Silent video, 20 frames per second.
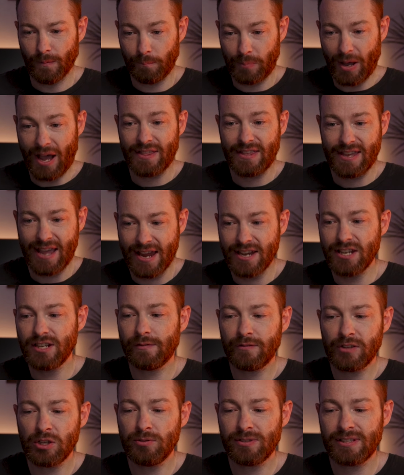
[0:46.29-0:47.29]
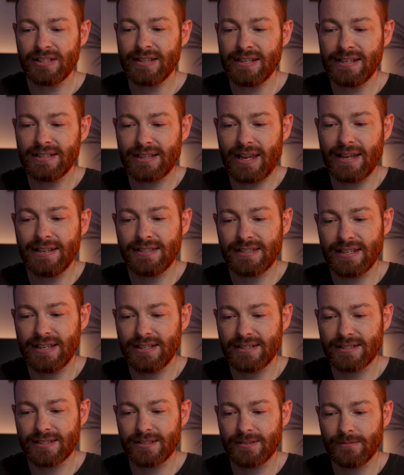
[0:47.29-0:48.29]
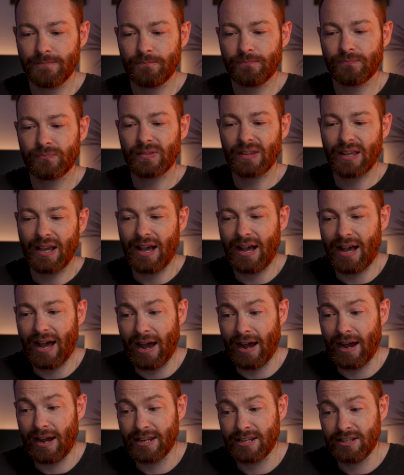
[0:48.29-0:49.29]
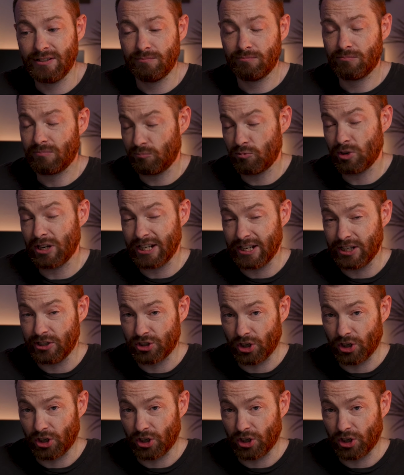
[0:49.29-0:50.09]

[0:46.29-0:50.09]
by the end of using these lenses, I really